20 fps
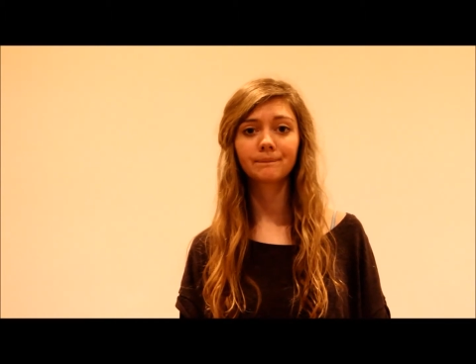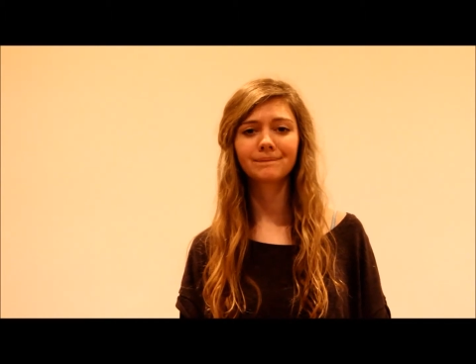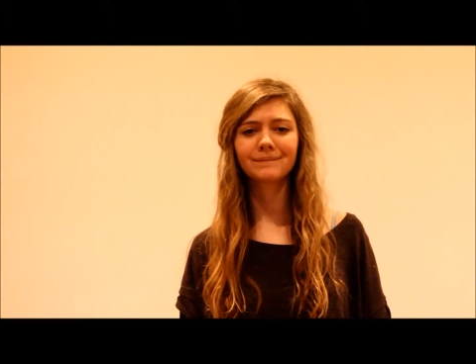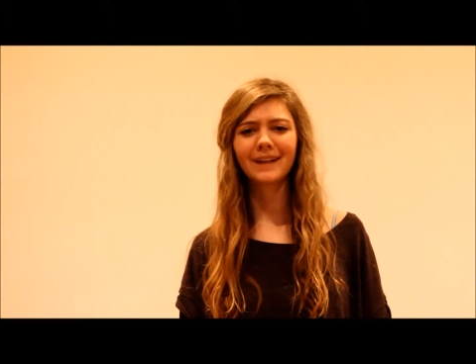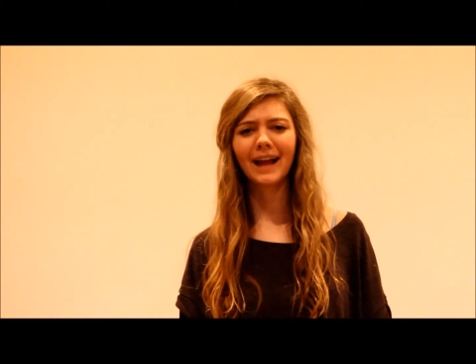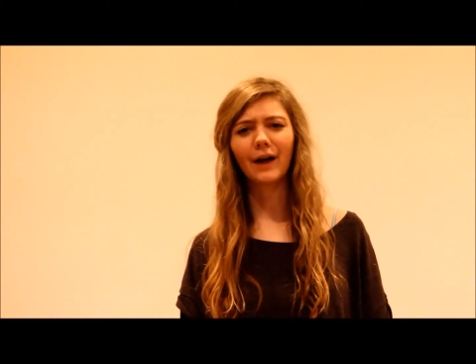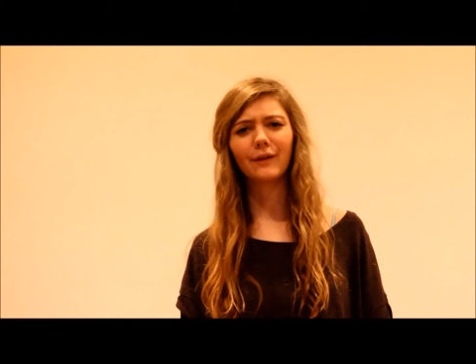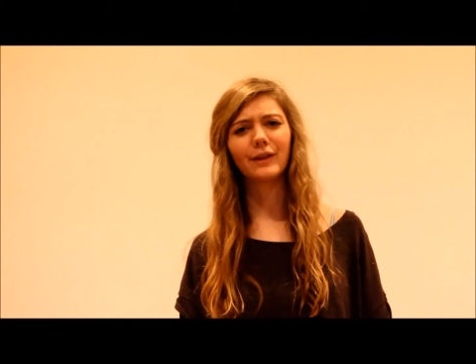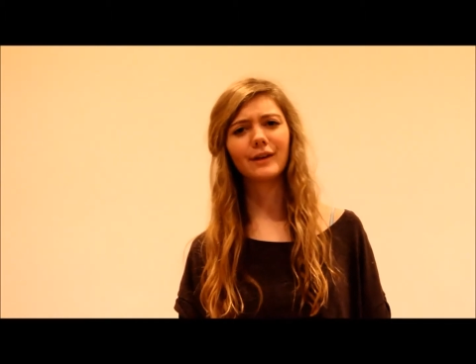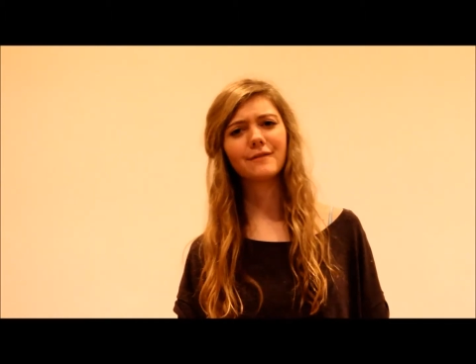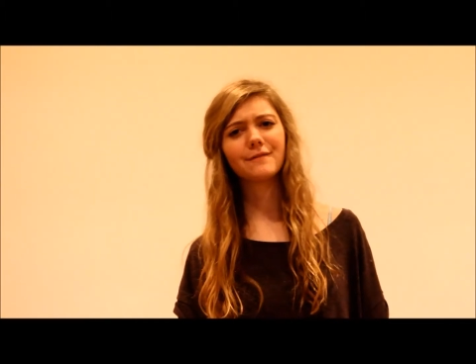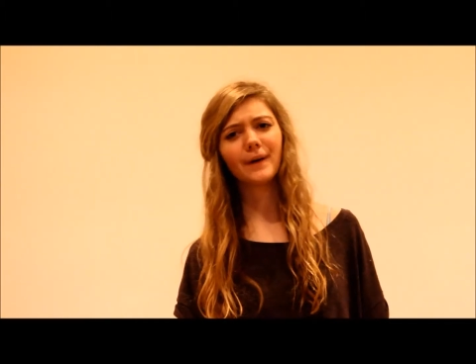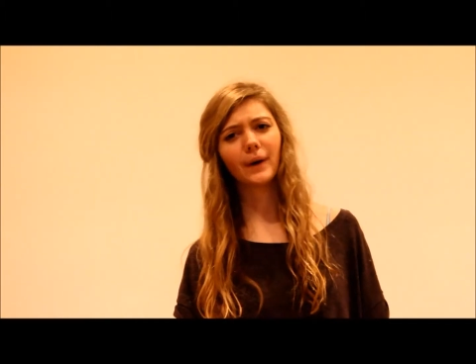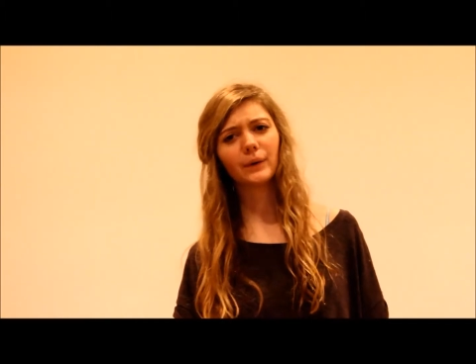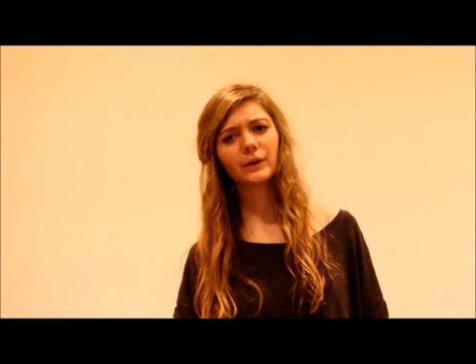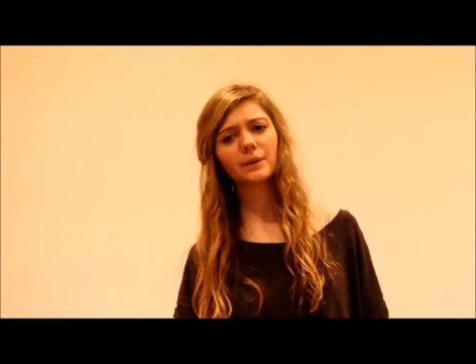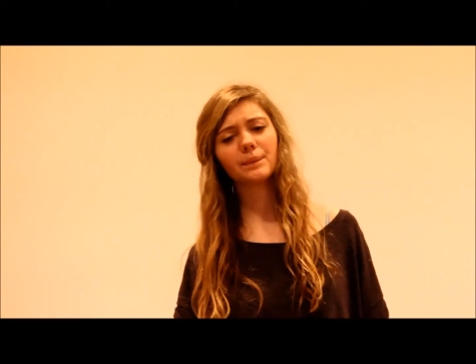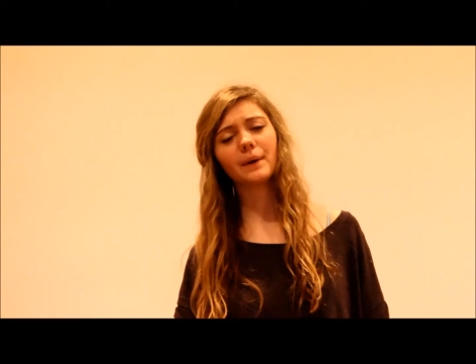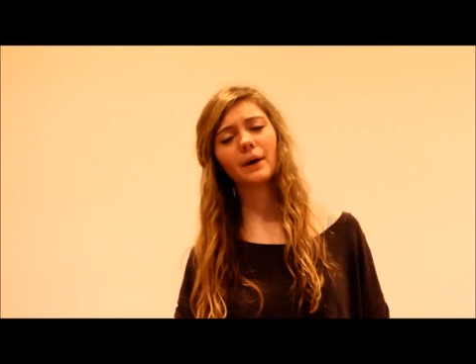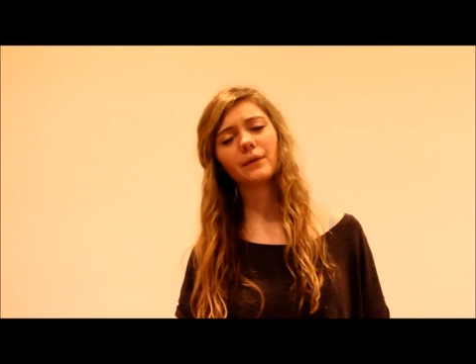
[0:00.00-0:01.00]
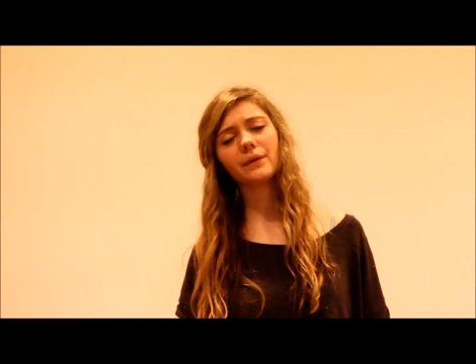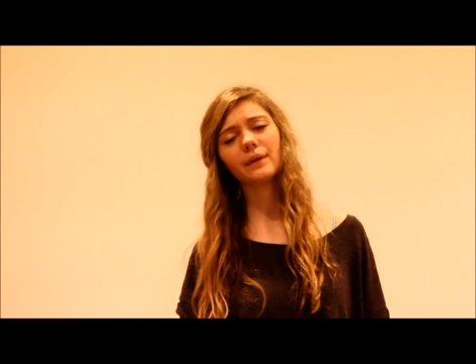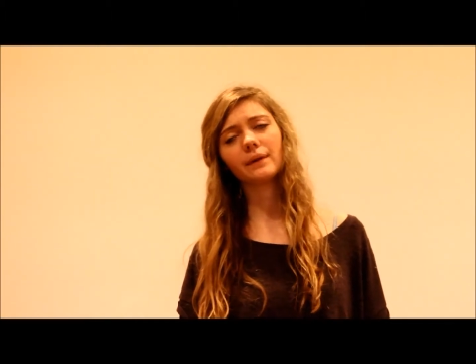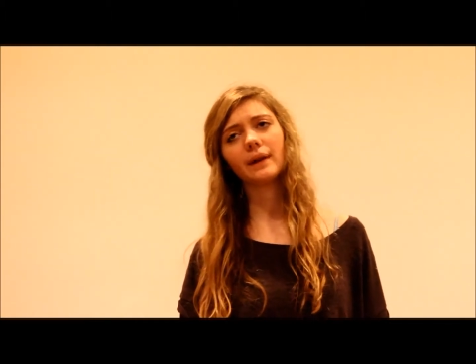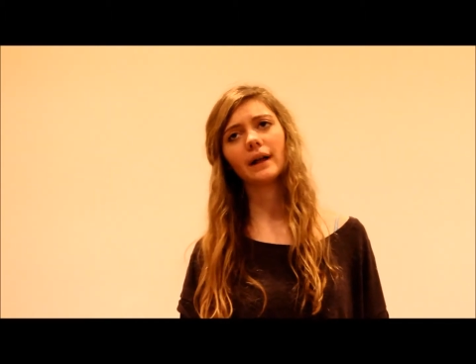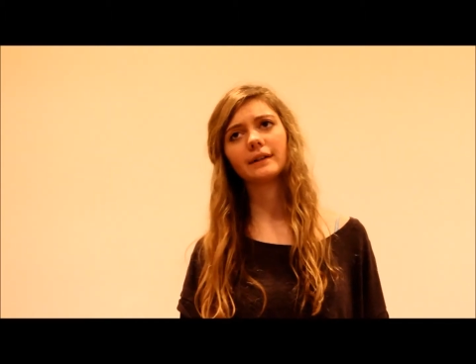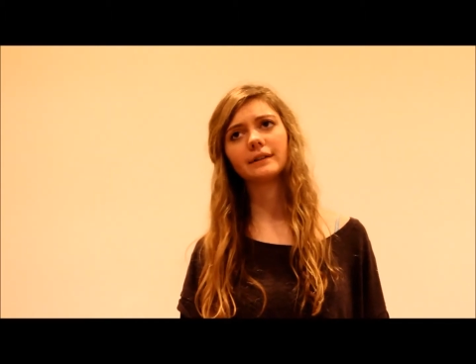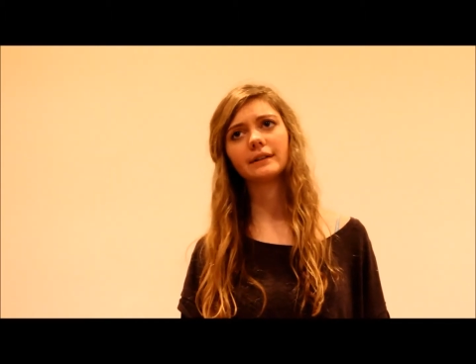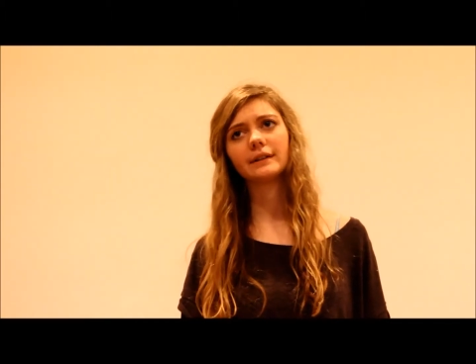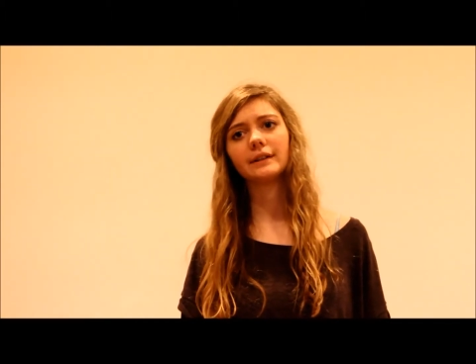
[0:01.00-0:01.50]
how they felt about the
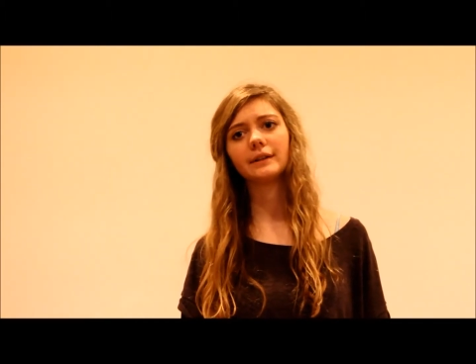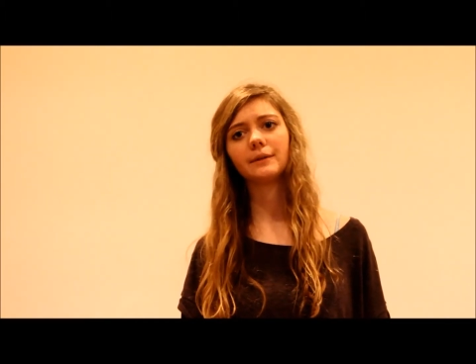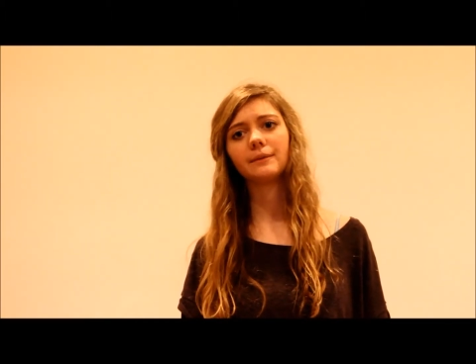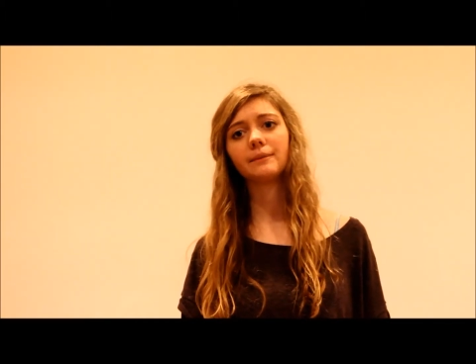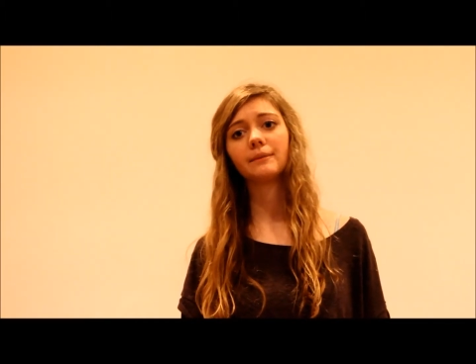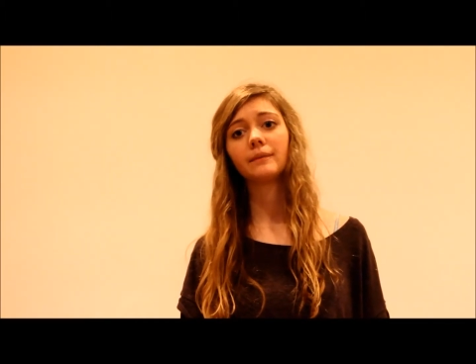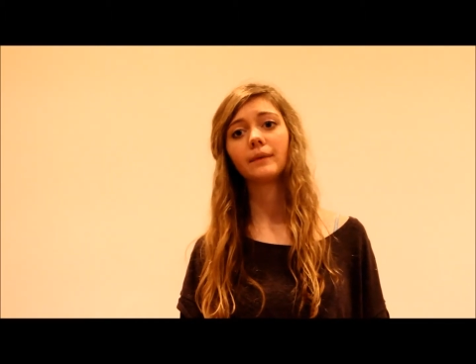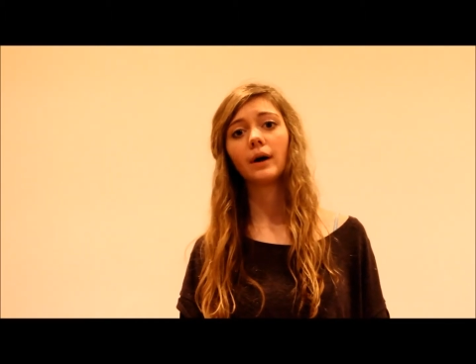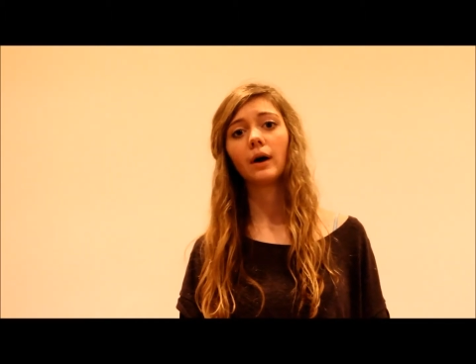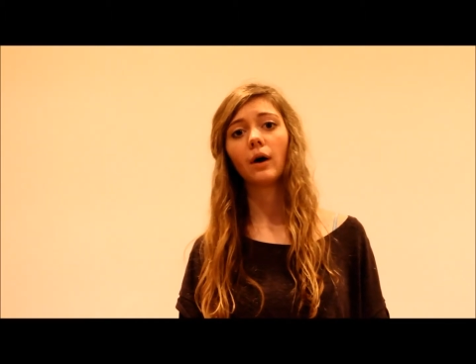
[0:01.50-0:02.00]
lesson,